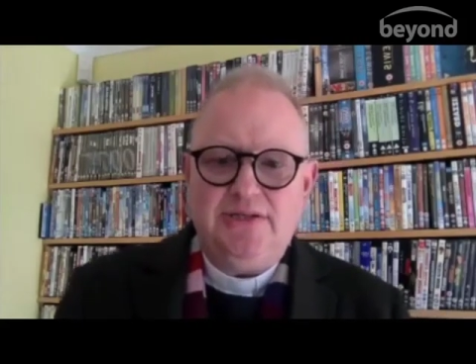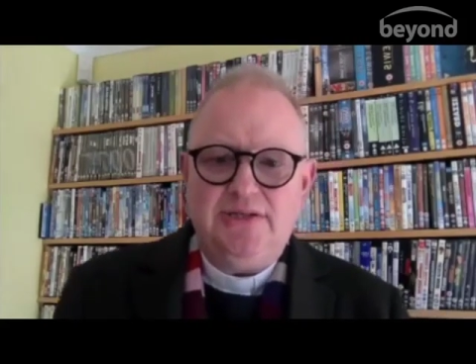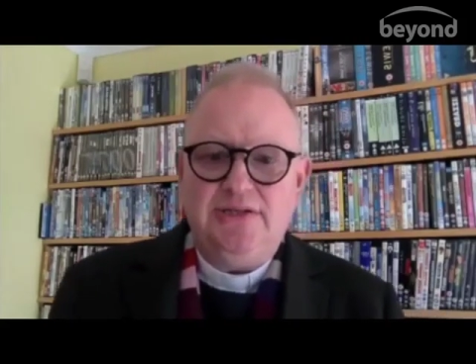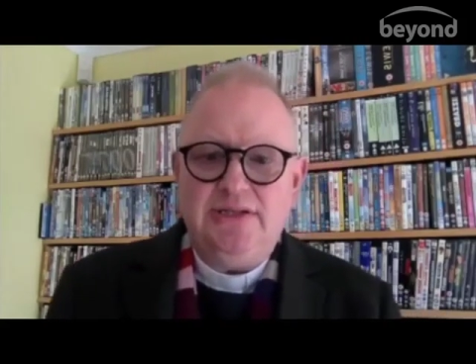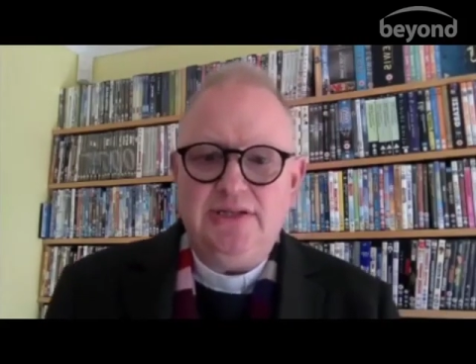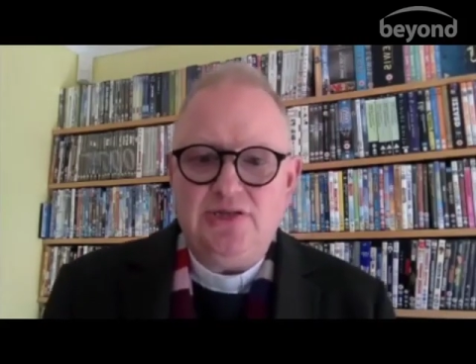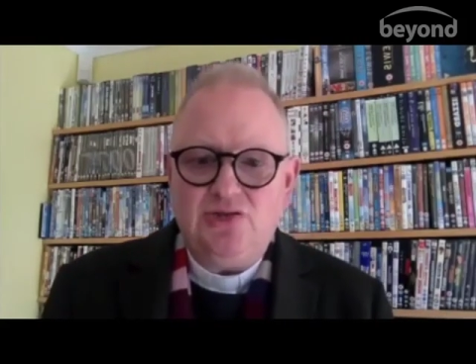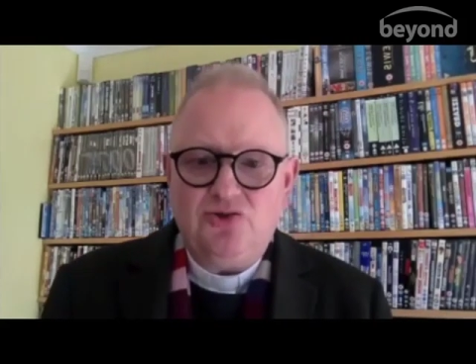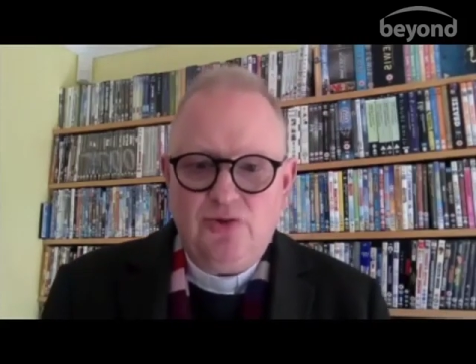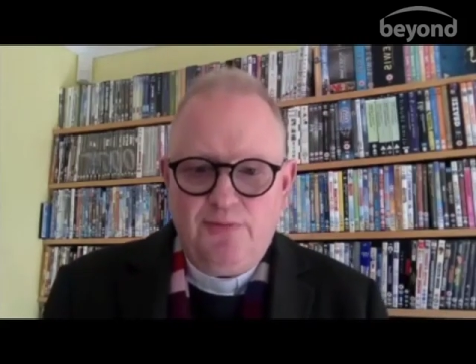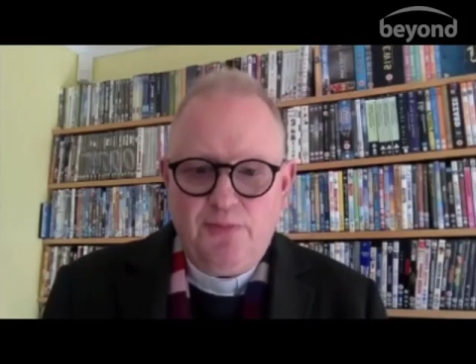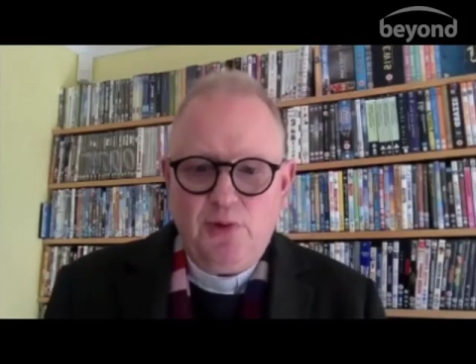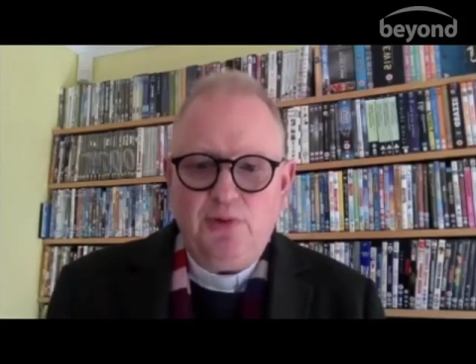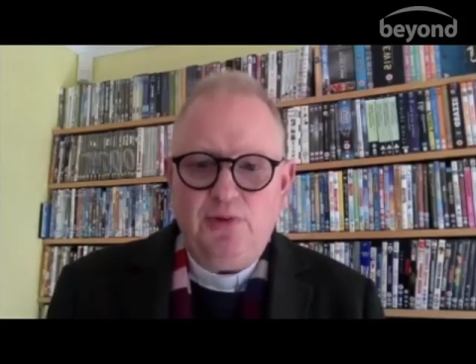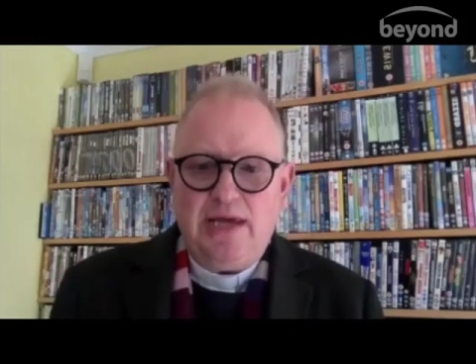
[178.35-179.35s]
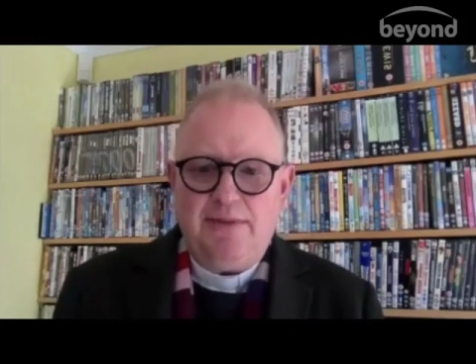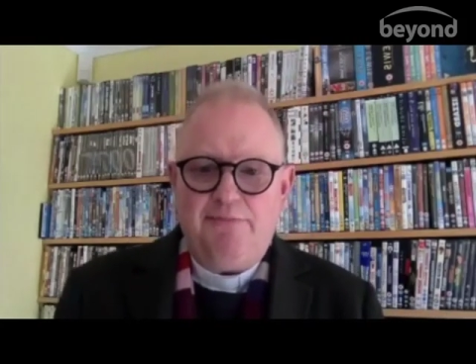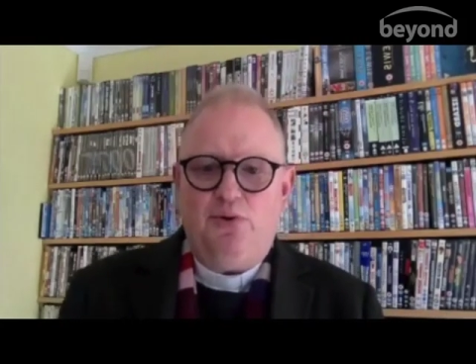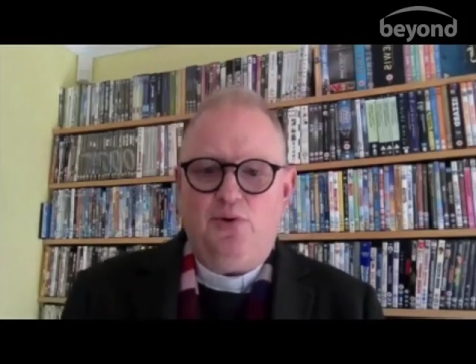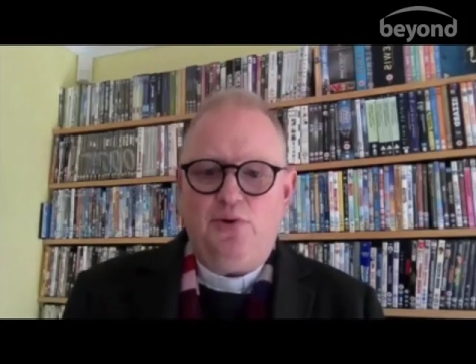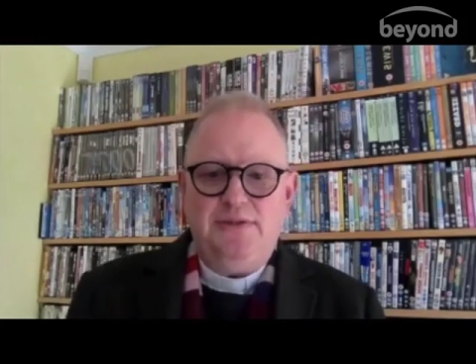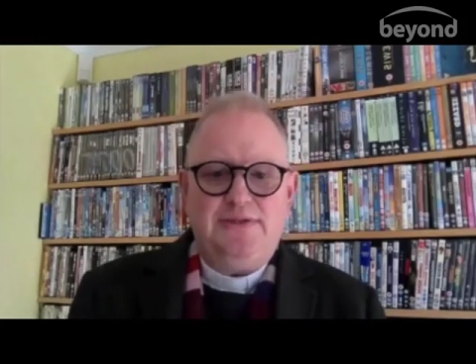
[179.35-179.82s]
to distribute their
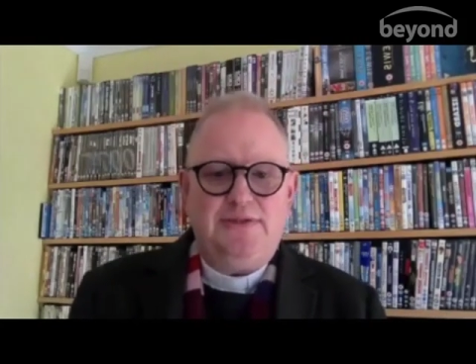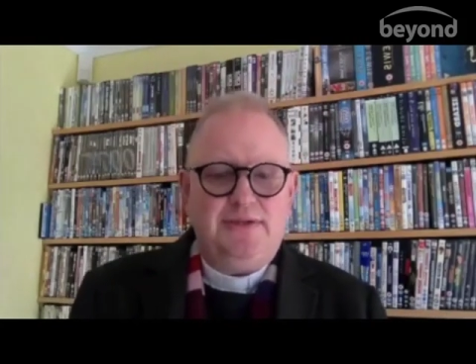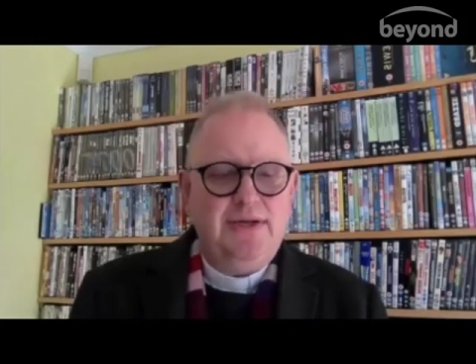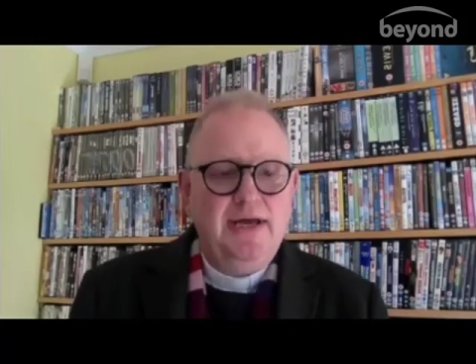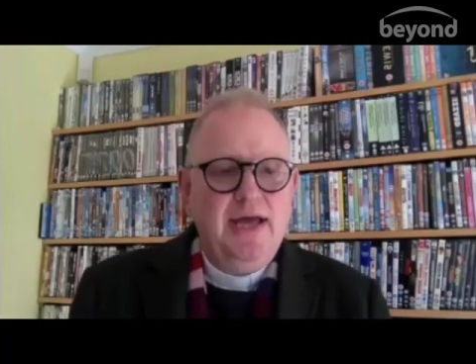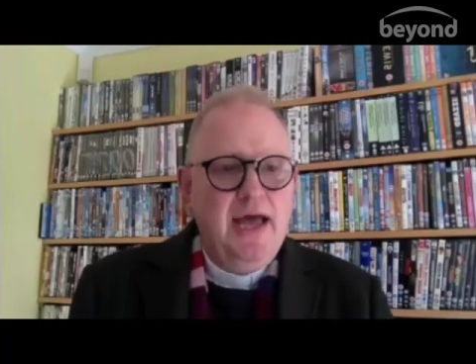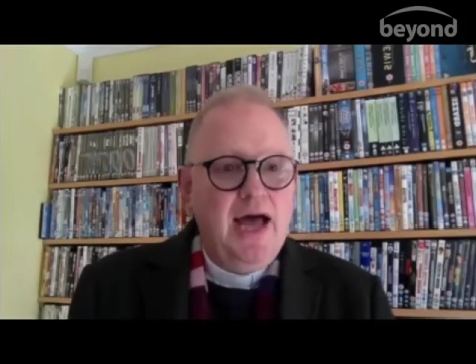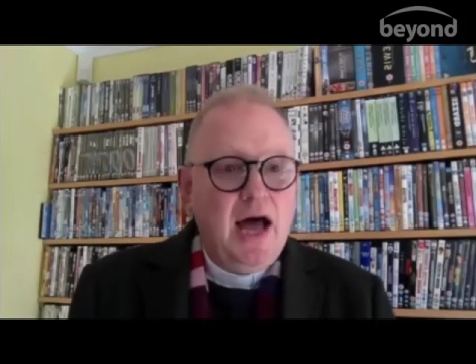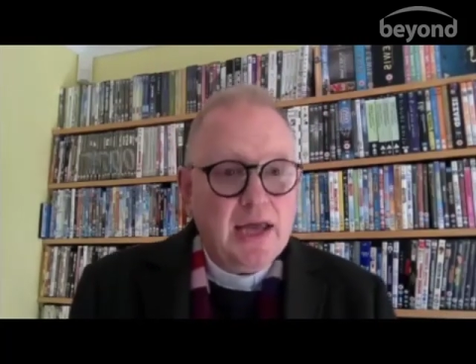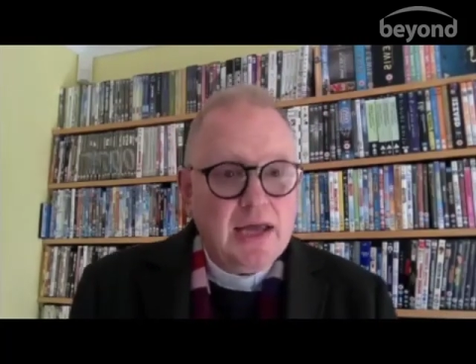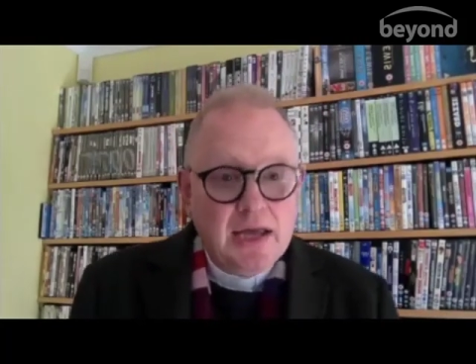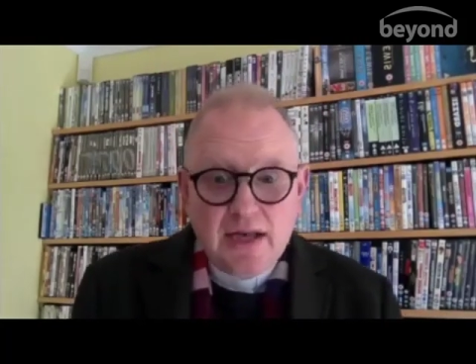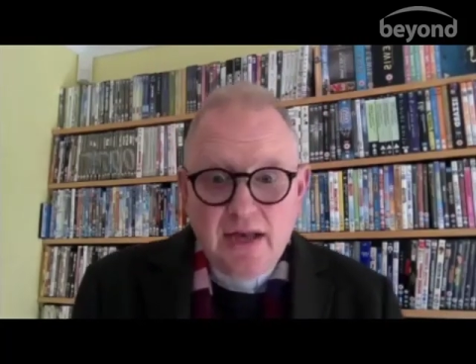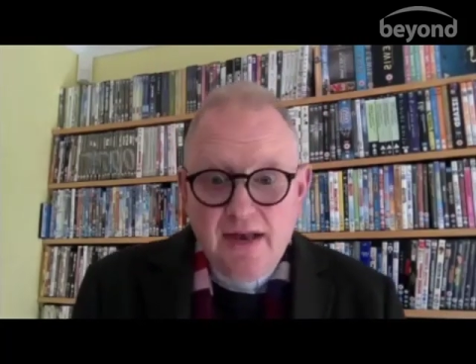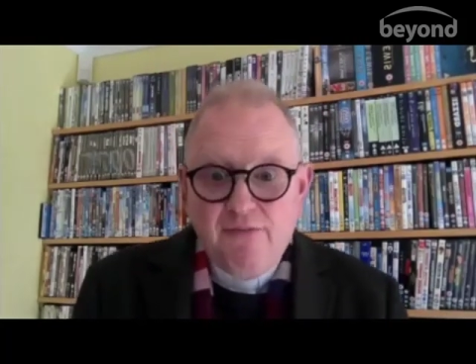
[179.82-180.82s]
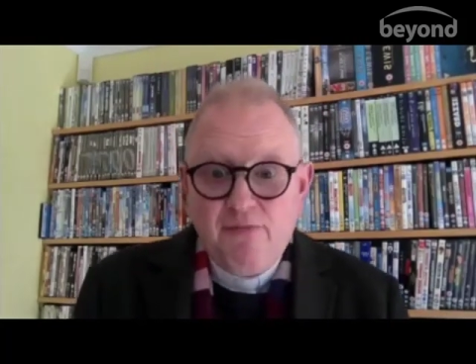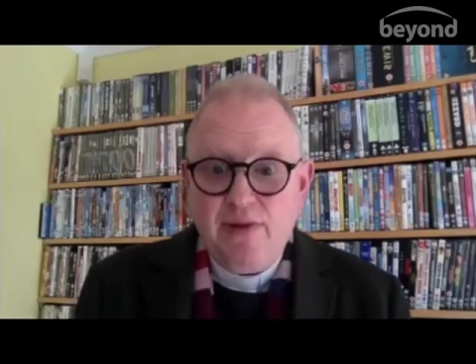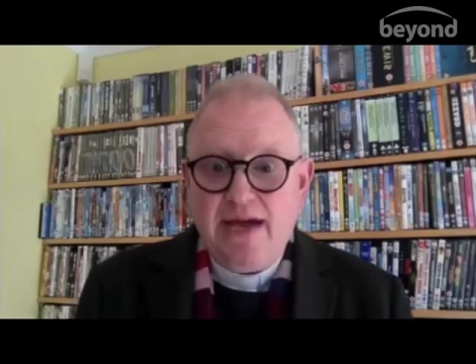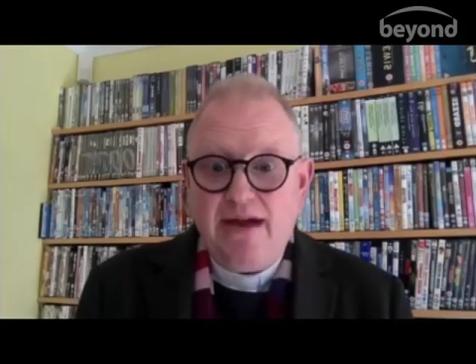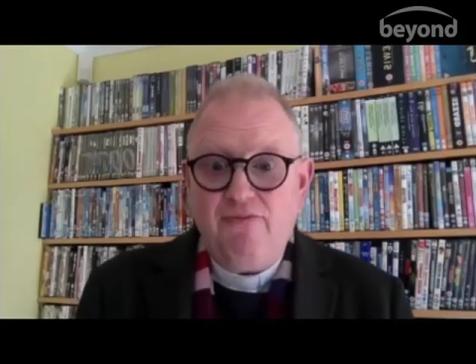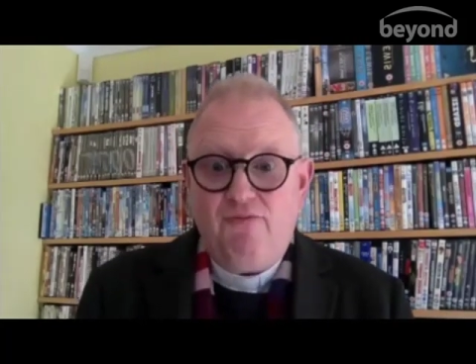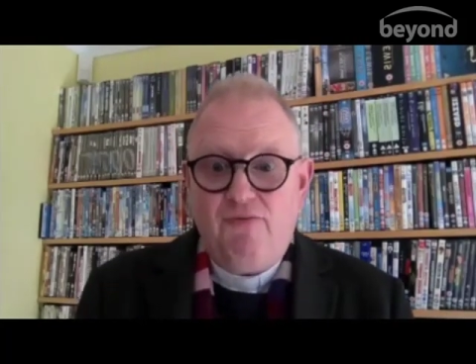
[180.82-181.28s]
poison. I could live
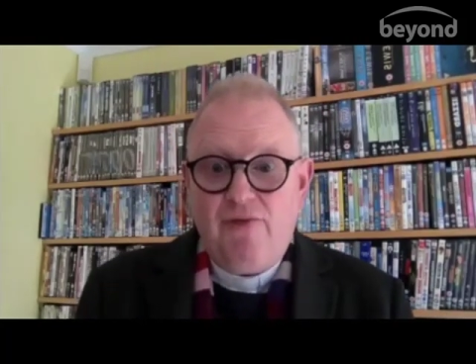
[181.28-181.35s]
without